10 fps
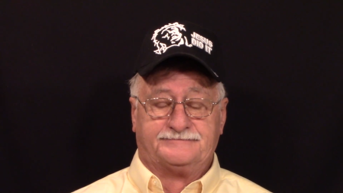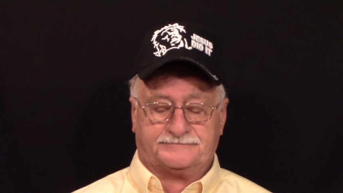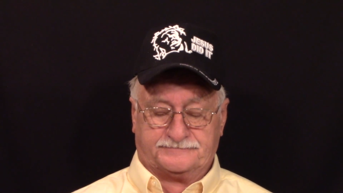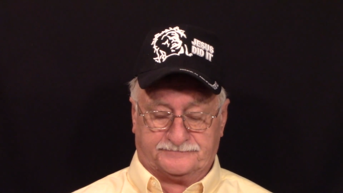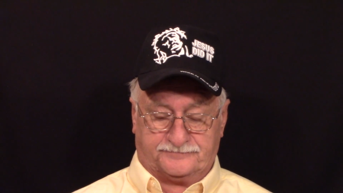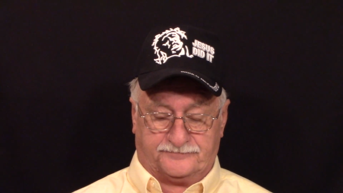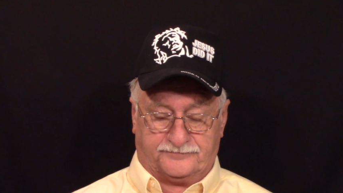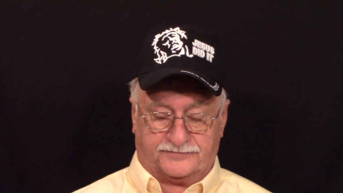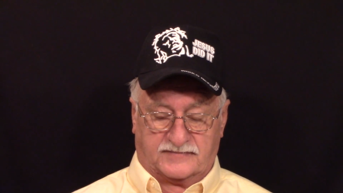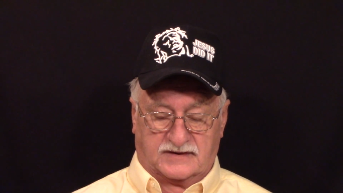
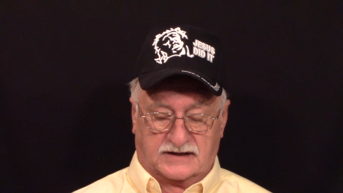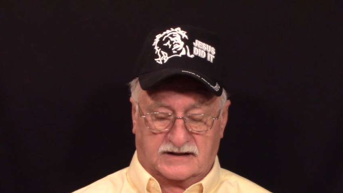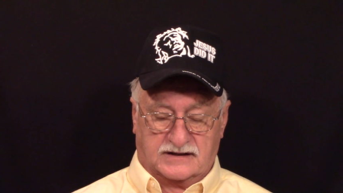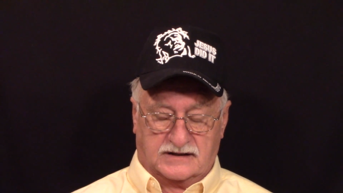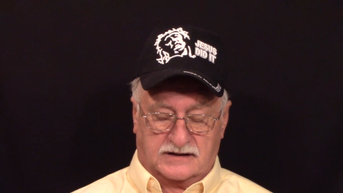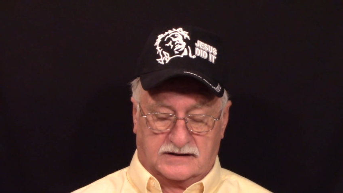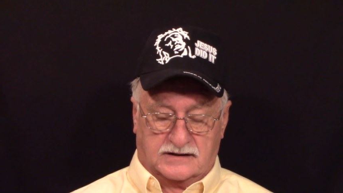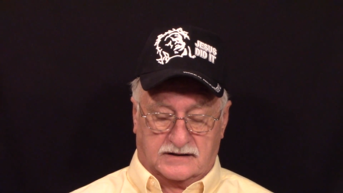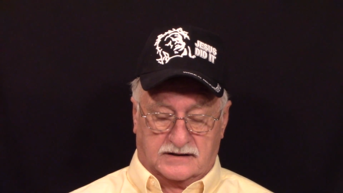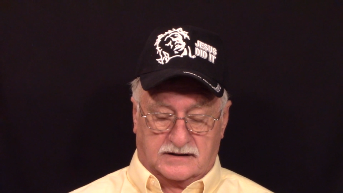
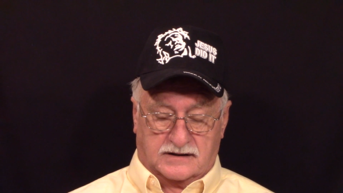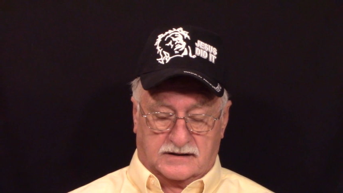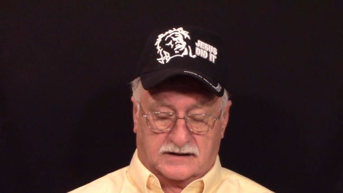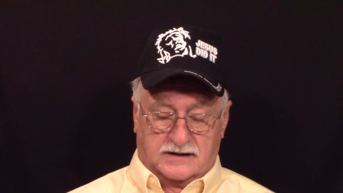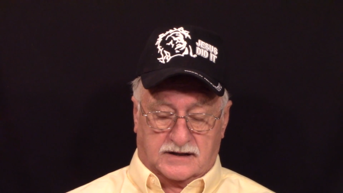[no speech]